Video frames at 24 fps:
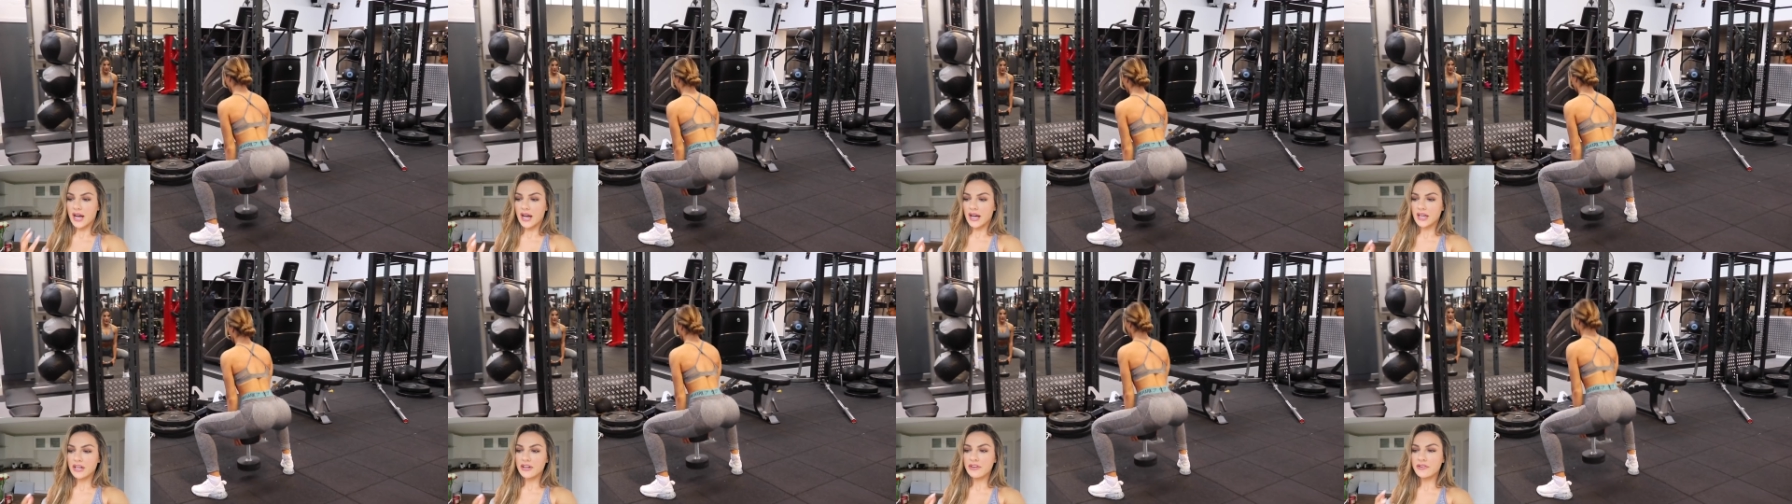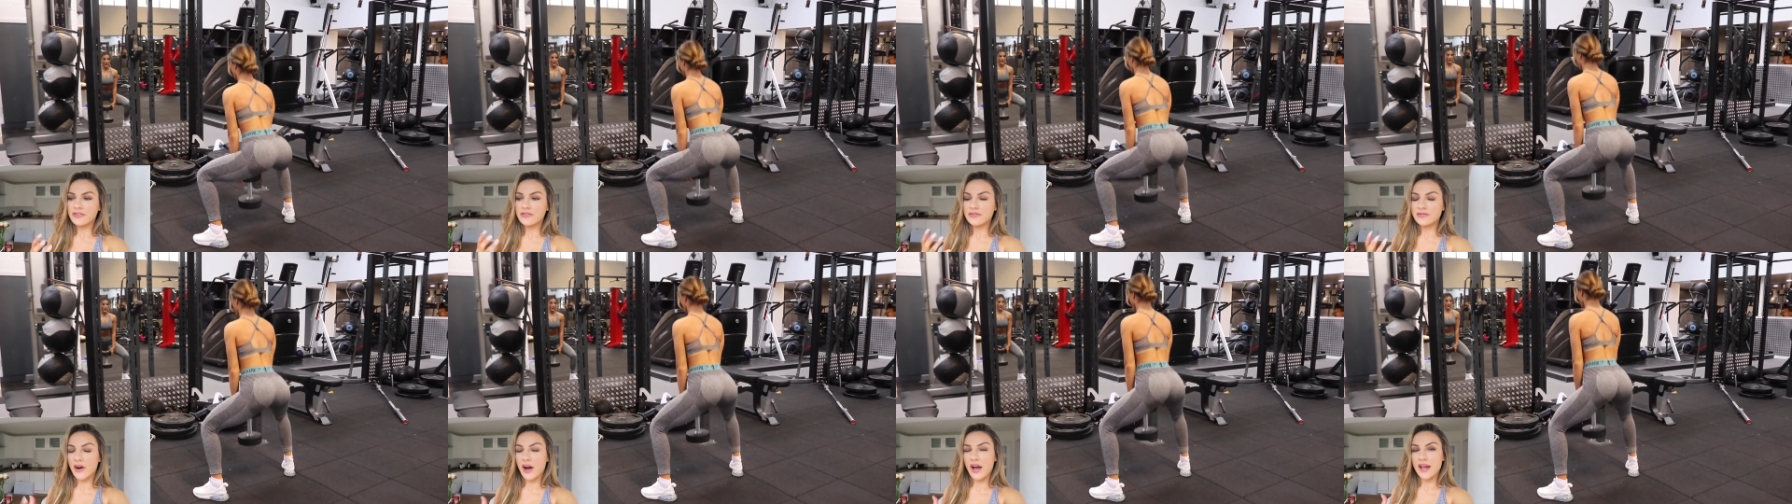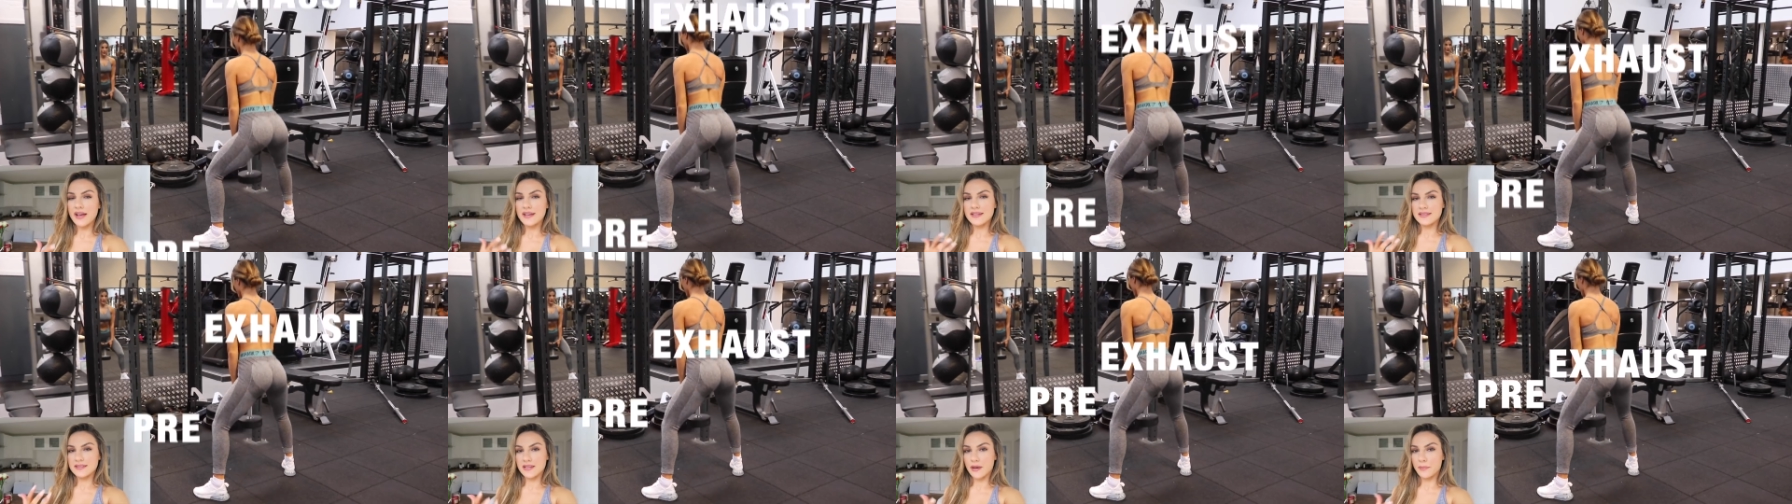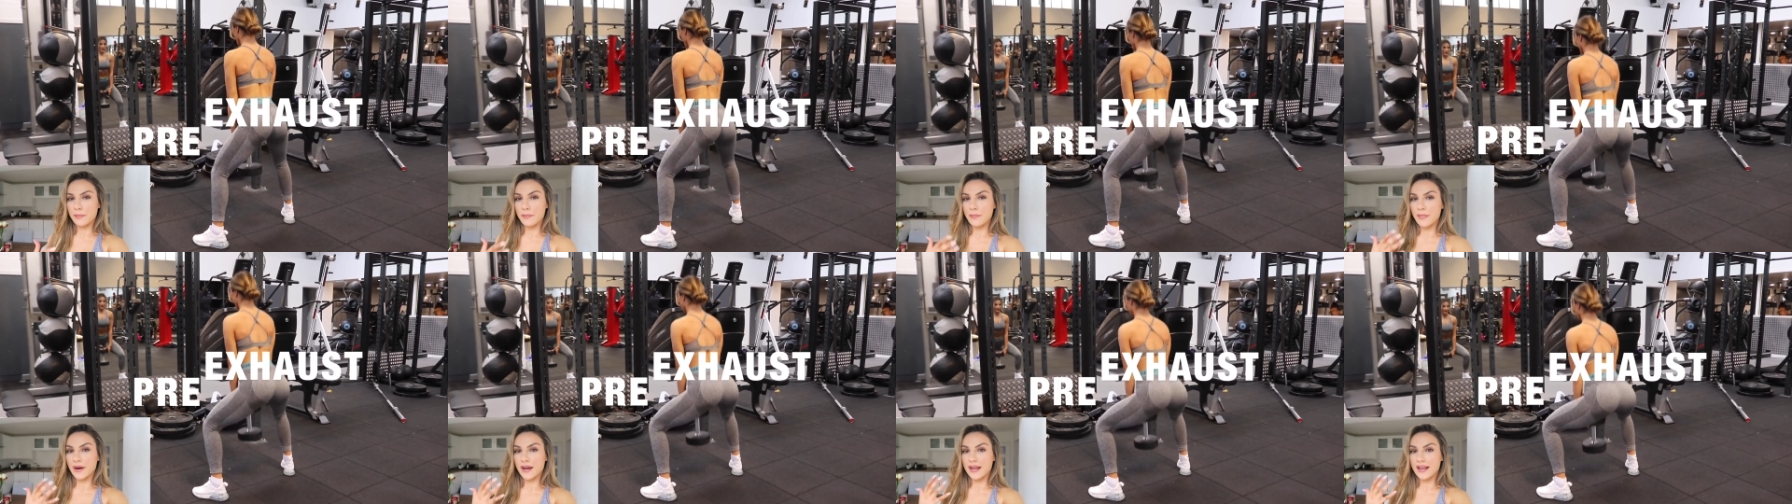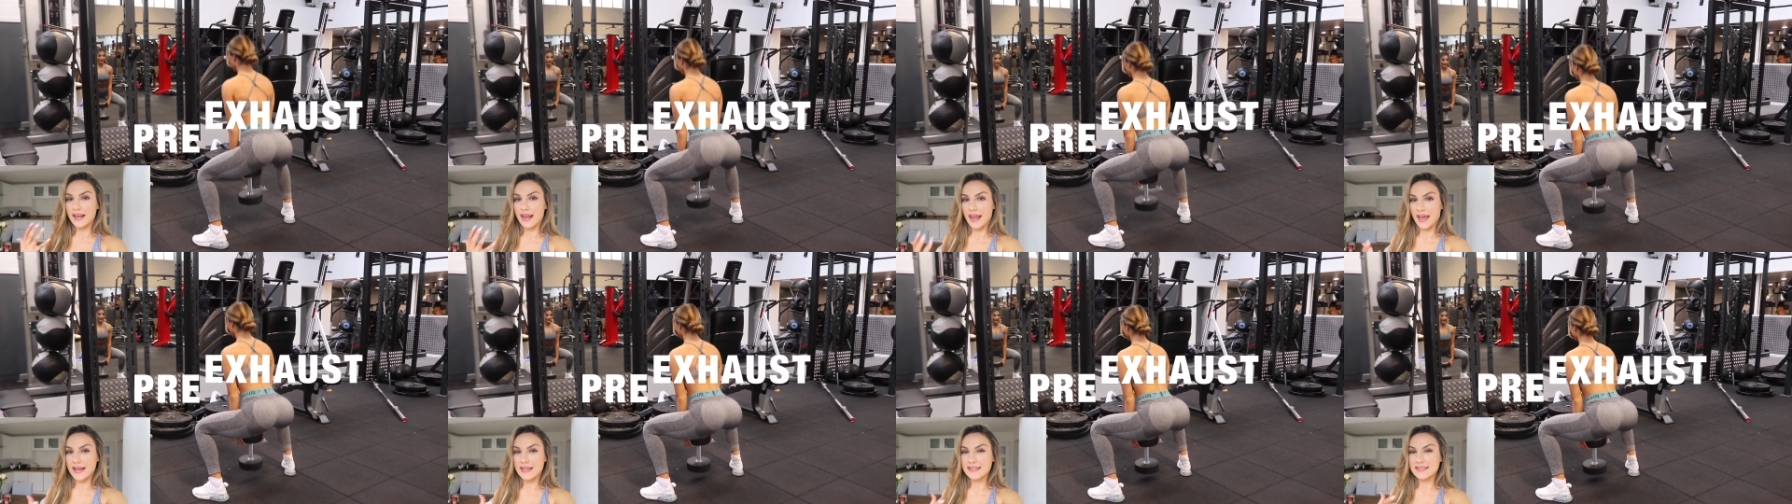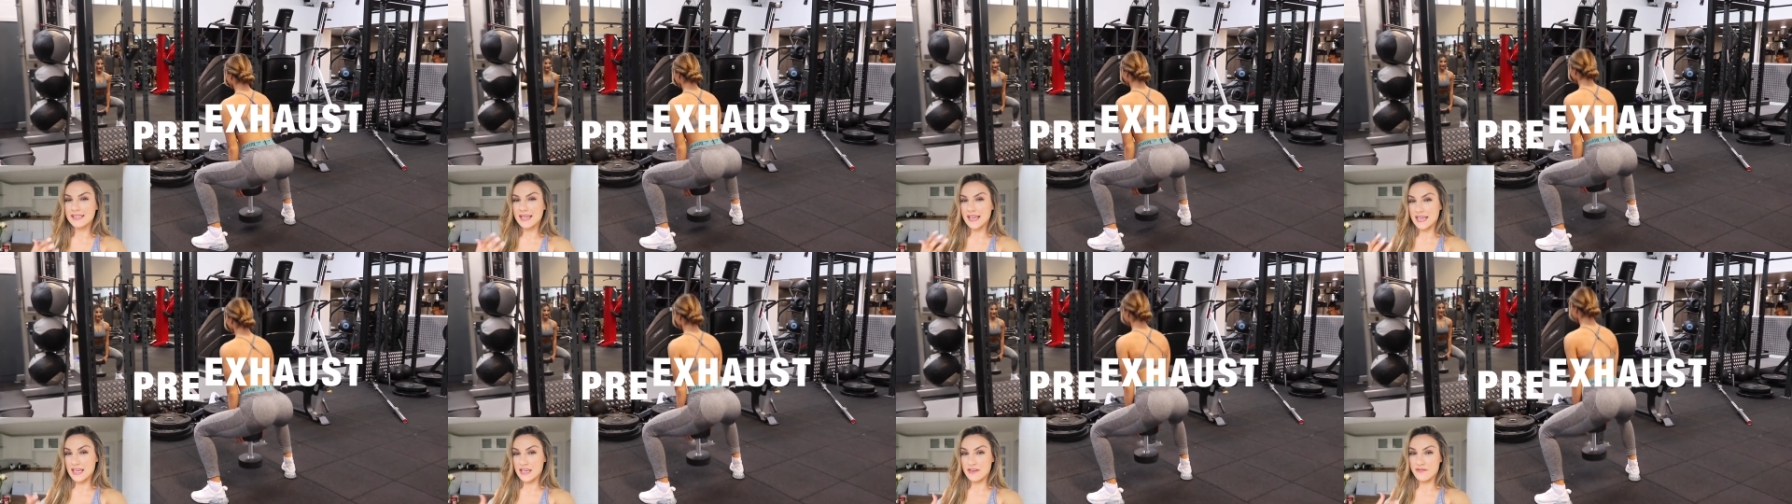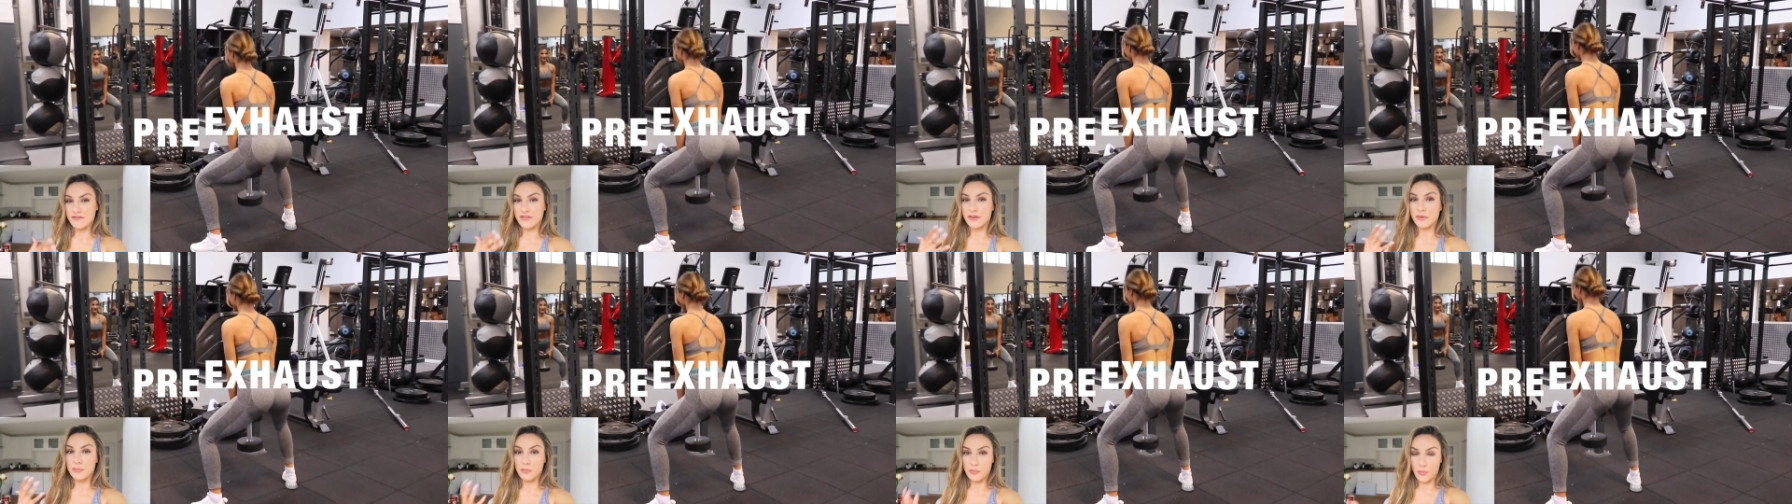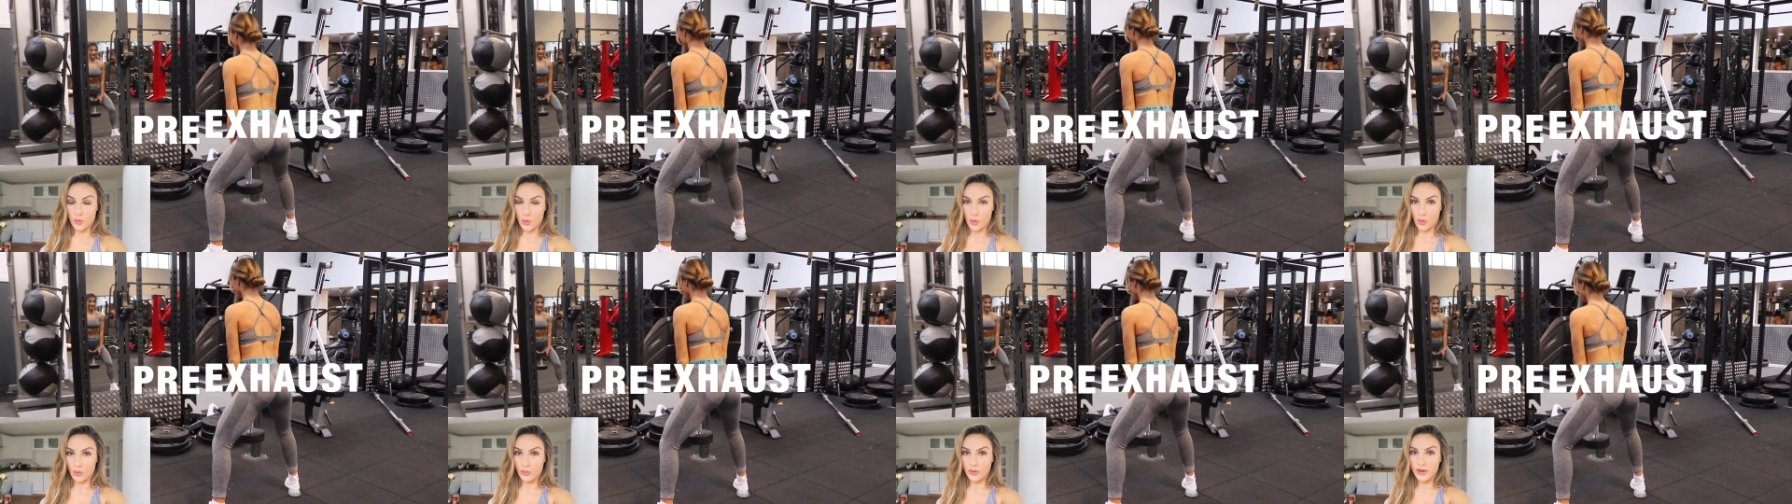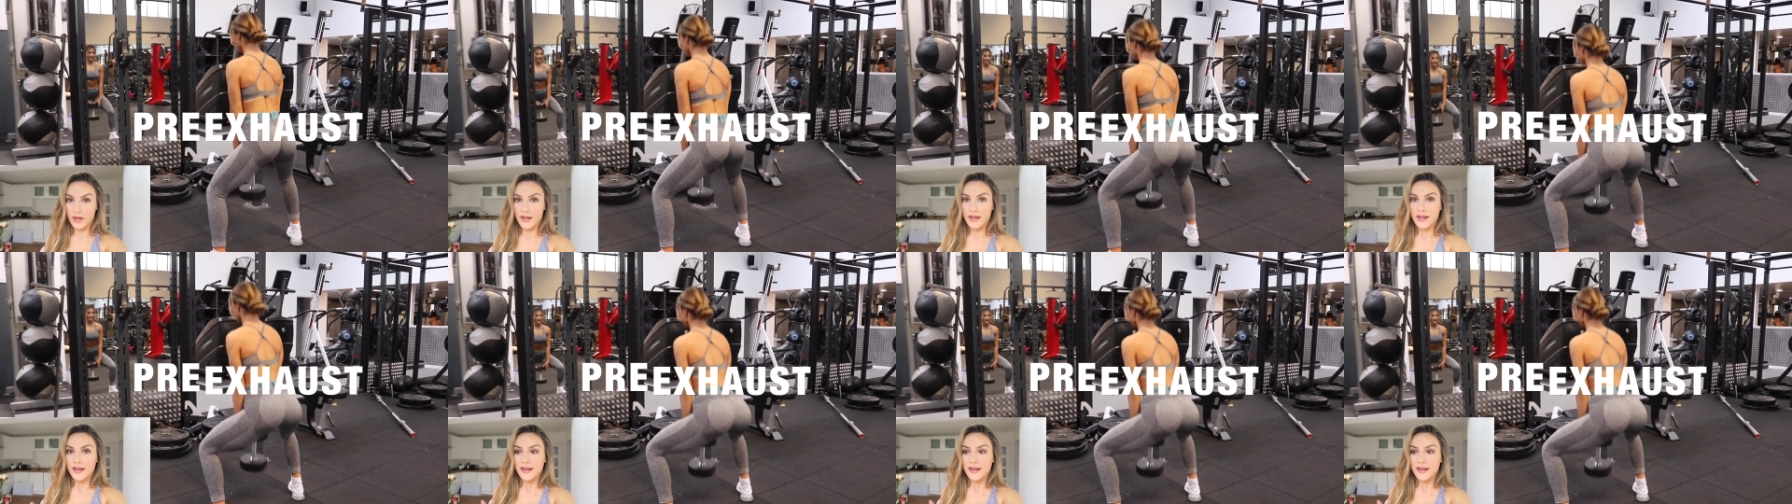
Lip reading: kind of fires up my legs even more.